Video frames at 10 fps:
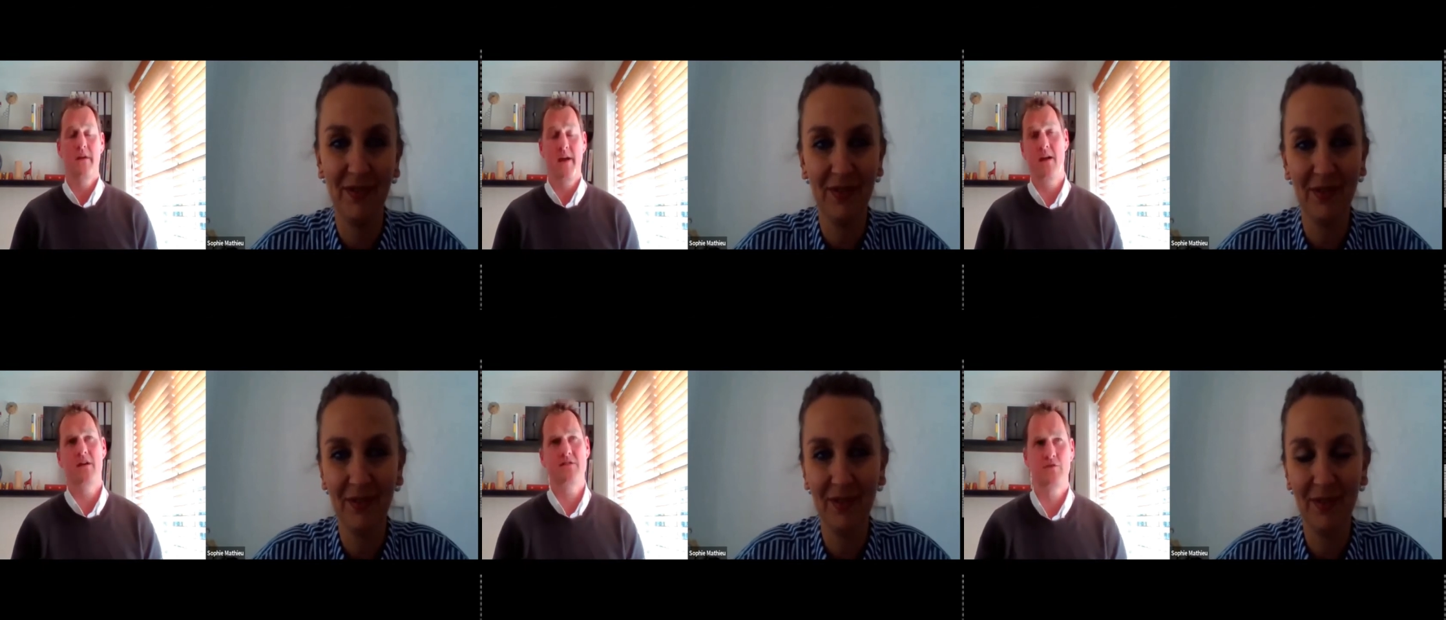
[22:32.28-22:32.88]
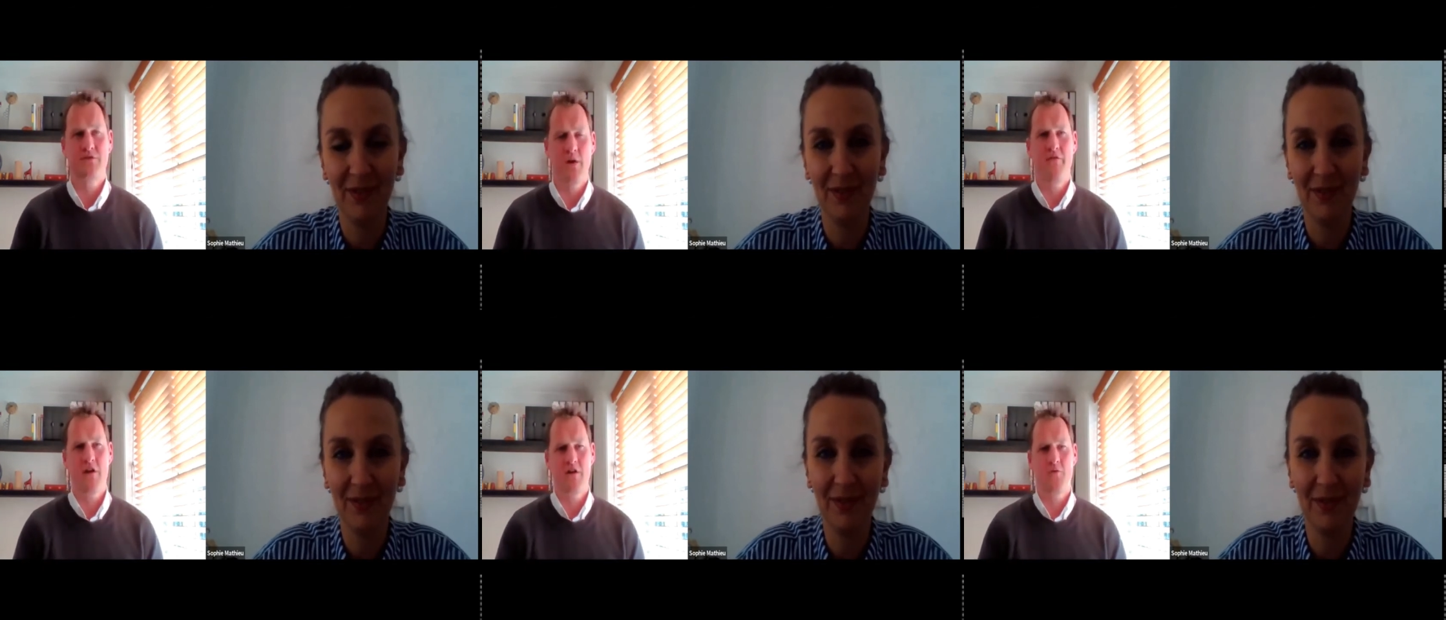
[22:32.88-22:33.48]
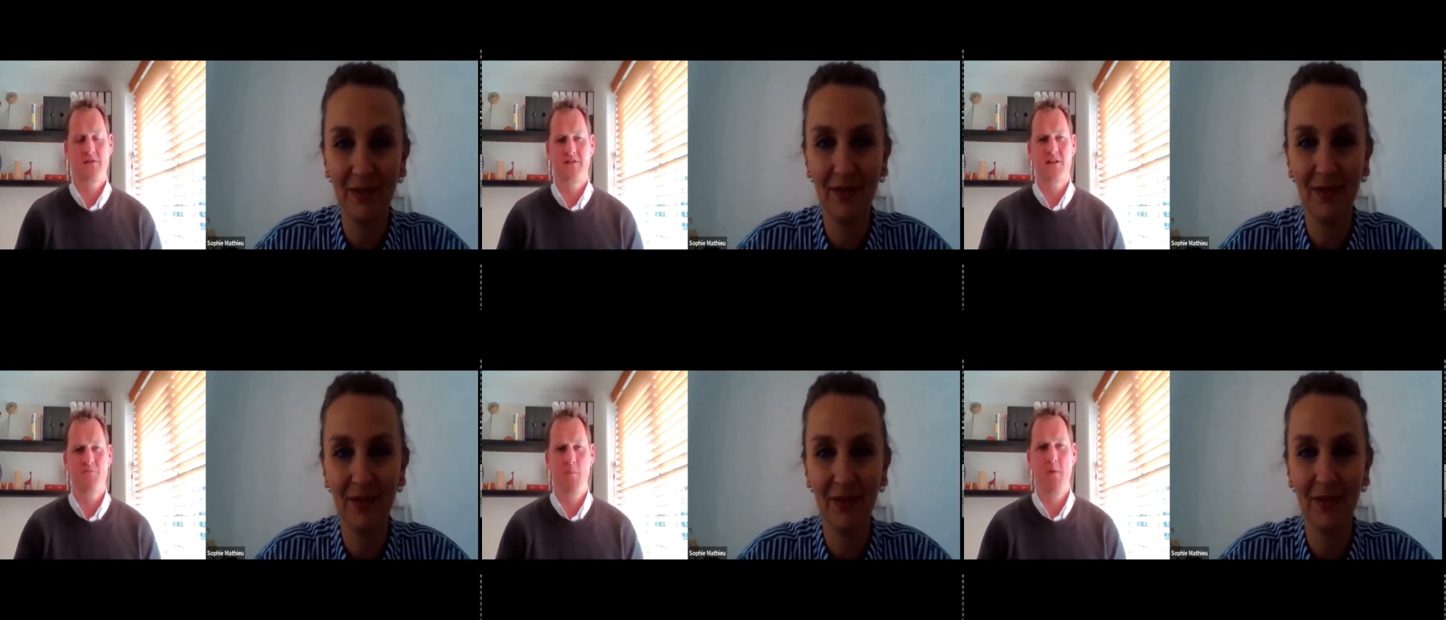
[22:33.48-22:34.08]
Speaker 1: Yeah, no, that's also a very good question.
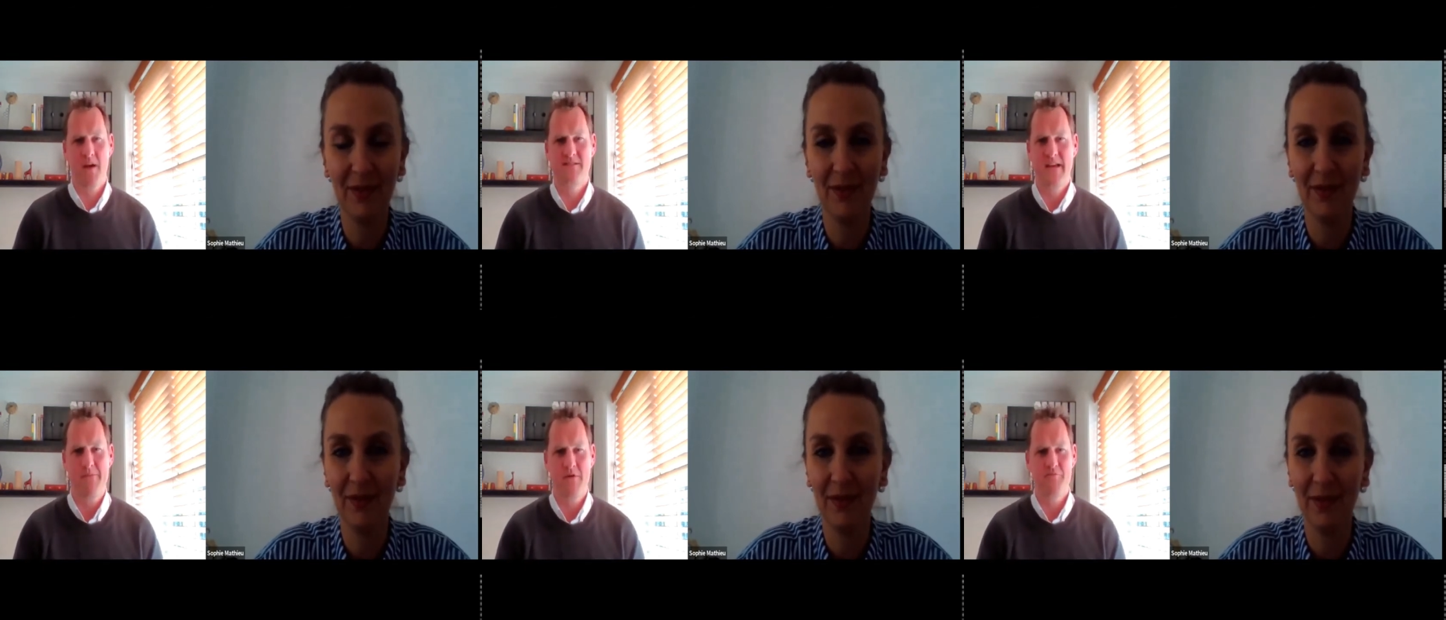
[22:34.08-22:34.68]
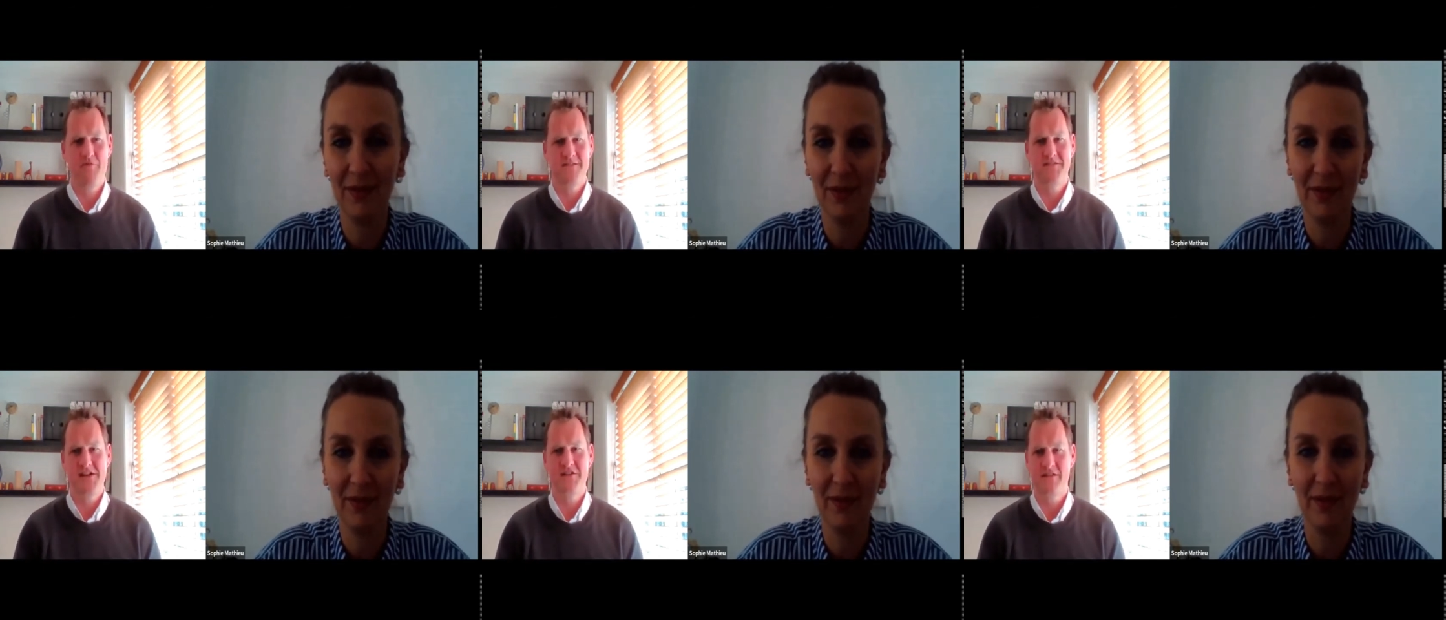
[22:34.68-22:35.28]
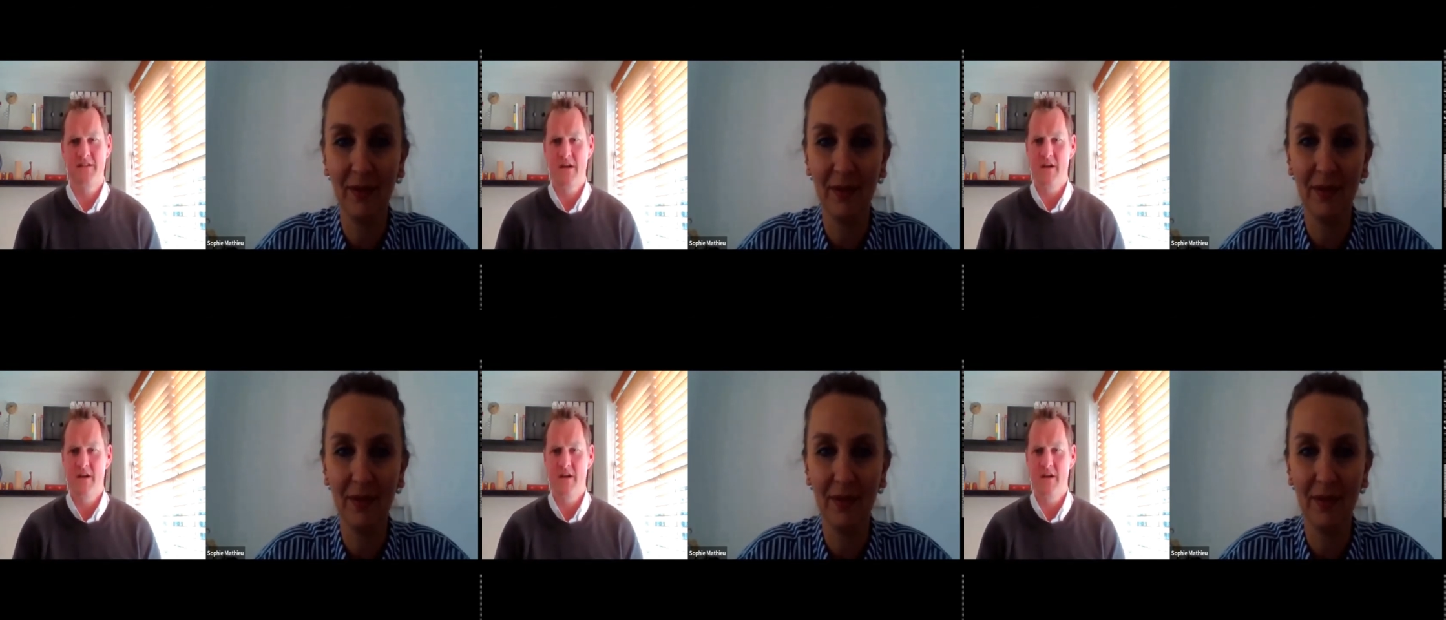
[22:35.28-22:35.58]
That's probably a separate presentation.